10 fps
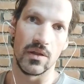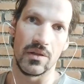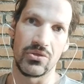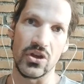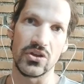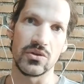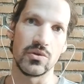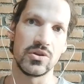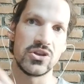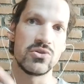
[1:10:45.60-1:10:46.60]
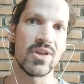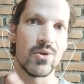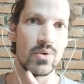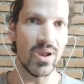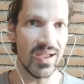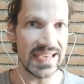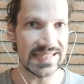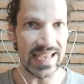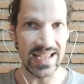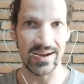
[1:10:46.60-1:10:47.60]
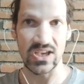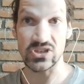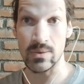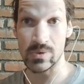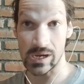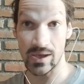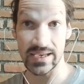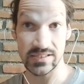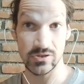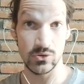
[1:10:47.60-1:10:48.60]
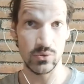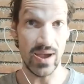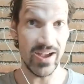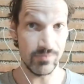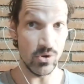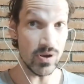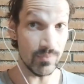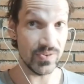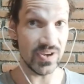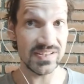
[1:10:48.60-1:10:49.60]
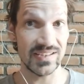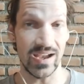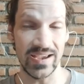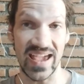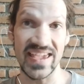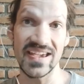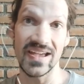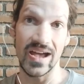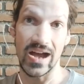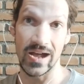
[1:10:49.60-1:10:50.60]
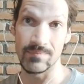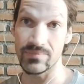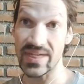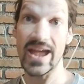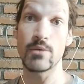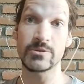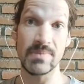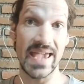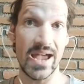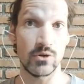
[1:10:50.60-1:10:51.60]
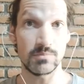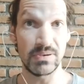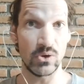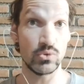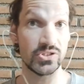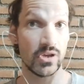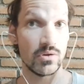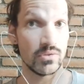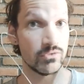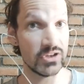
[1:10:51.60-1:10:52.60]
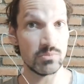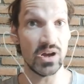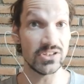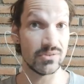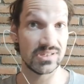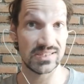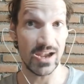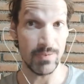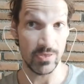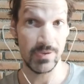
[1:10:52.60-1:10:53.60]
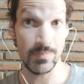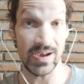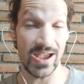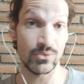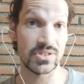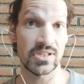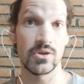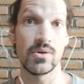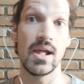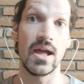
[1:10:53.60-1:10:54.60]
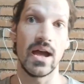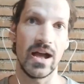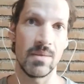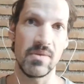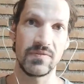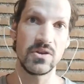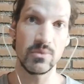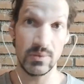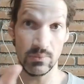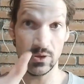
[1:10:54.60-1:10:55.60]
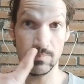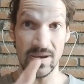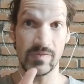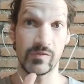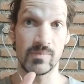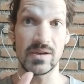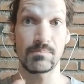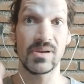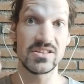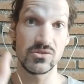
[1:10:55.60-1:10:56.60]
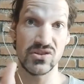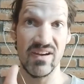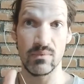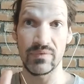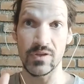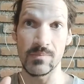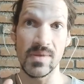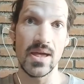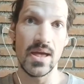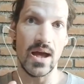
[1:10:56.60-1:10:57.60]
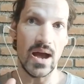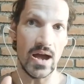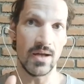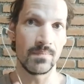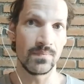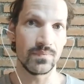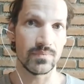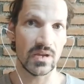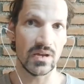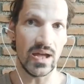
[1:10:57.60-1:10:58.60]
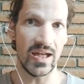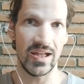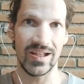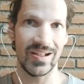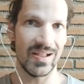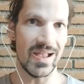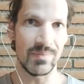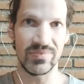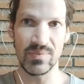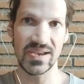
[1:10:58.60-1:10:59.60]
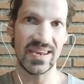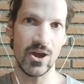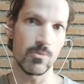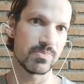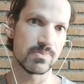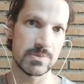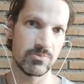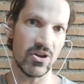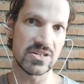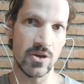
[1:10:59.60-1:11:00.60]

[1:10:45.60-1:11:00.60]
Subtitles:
that you know likes English and would like to have more confidence, okay? That helps me out, but also the reason why I do this is to help other people out. So if you know anyone that could benefit from it, please do share it with them, and then we can help spread